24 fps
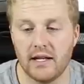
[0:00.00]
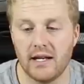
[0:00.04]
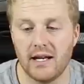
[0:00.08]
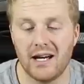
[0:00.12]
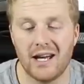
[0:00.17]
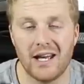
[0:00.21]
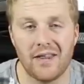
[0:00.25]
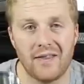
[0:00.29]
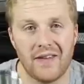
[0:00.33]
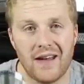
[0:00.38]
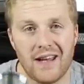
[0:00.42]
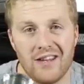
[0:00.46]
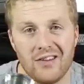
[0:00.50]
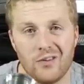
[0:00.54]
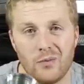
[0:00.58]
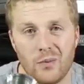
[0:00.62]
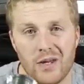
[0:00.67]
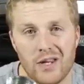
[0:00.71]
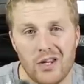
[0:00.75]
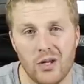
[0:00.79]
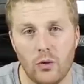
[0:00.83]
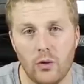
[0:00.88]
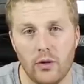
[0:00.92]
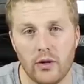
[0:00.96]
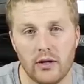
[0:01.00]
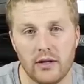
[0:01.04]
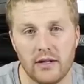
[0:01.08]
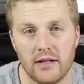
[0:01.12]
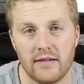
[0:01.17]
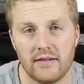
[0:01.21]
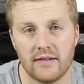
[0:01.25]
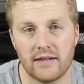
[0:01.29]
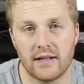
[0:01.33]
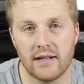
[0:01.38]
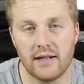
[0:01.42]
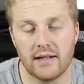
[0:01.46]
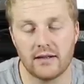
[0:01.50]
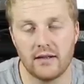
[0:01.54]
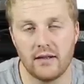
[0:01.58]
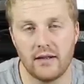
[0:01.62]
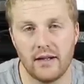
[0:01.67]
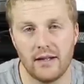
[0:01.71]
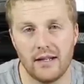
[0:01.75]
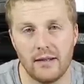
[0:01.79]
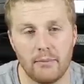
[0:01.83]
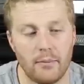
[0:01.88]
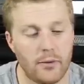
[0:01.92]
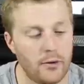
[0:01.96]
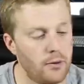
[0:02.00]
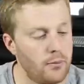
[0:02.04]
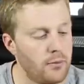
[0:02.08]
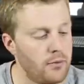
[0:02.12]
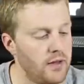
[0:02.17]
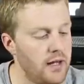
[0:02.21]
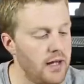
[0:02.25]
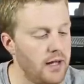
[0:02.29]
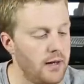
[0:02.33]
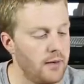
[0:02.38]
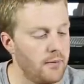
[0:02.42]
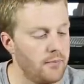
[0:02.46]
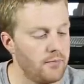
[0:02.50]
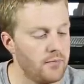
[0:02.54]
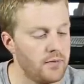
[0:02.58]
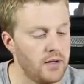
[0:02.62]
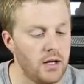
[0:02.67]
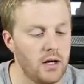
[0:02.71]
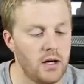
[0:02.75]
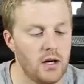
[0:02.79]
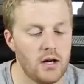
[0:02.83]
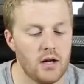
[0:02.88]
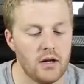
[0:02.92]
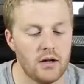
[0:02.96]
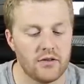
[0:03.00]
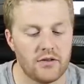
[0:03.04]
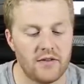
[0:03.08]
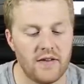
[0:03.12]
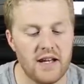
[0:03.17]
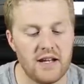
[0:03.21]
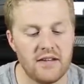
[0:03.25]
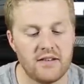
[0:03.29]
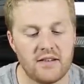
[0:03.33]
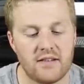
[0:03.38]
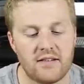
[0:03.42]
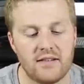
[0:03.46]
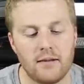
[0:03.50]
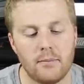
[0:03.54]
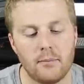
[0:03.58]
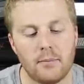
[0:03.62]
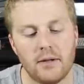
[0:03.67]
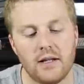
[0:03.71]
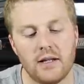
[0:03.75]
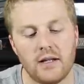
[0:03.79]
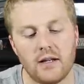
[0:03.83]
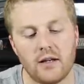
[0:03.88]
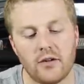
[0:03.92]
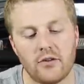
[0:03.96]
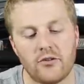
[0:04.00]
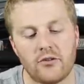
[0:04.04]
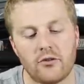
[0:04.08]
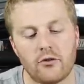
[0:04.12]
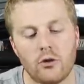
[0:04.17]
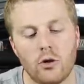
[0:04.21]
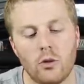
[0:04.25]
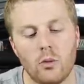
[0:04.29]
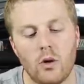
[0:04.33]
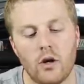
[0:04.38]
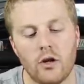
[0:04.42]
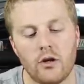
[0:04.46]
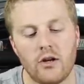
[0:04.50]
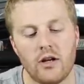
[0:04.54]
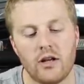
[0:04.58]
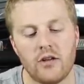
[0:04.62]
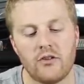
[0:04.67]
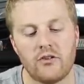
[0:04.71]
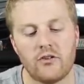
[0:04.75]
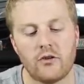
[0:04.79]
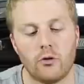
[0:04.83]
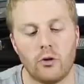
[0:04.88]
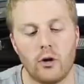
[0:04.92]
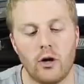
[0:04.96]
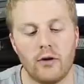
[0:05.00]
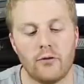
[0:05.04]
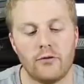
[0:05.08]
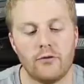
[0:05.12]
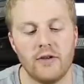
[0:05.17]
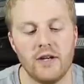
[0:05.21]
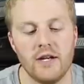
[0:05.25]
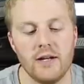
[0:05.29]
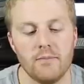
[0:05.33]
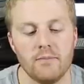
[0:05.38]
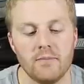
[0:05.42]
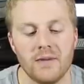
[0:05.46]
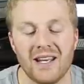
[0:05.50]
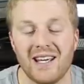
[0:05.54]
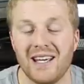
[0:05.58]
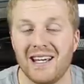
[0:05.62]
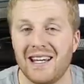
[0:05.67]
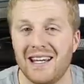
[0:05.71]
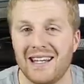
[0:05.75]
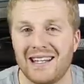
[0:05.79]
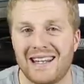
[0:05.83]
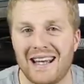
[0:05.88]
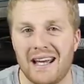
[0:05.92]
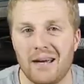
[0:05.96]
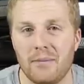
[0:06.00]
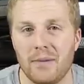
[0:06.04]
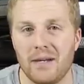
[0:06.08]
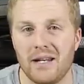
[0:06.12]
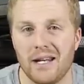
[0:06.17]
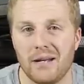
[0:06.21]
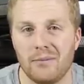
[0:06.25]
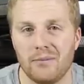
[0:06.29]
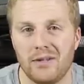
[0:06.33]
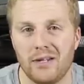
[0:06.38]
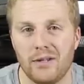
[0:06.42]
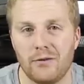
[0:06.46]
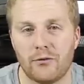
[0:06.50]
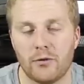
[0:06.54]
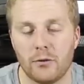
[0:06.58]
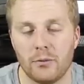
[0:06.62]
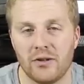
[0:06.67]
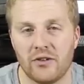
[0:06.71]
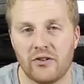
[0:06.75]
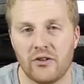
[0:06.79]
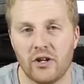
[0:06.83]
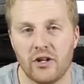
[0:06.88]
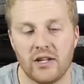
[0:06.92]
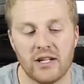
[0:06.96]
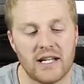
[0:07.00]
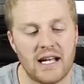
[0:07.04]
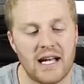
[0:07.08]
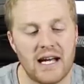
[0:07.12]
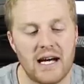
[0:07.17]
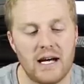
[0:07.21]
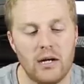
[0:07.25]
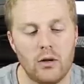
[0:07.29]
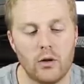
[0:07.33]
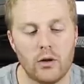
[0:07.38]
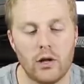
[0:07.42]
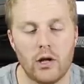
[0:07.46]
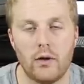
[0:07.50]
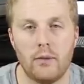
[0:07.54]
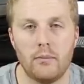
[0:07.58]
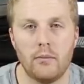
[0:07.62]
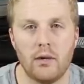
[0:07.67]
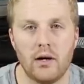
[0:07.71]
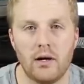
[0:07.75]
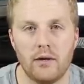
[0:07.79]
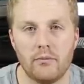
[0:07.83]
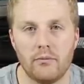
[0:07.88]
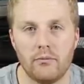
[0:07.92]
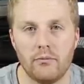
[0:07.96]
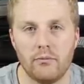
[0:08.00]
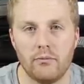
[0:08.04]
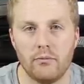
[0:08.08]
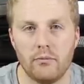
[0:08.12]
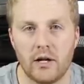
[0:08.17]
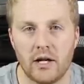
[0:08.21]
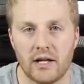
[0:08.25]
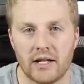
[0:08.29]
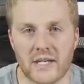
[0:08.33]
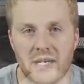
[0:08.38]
it out, and that is where the oil is collected down the bottom there. So that is just simply screw on and screw off fitting. It can be emptied from inside the car, although in my